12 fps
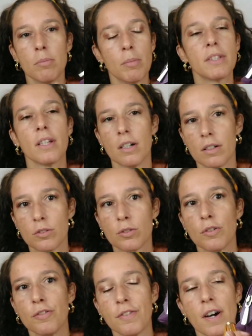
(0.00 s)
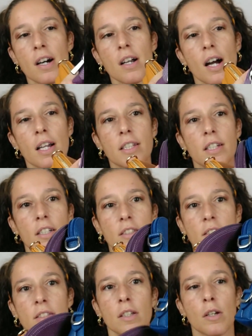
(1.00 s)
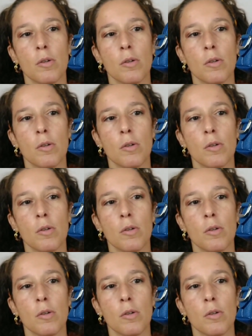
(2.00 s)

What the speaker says: But so far I got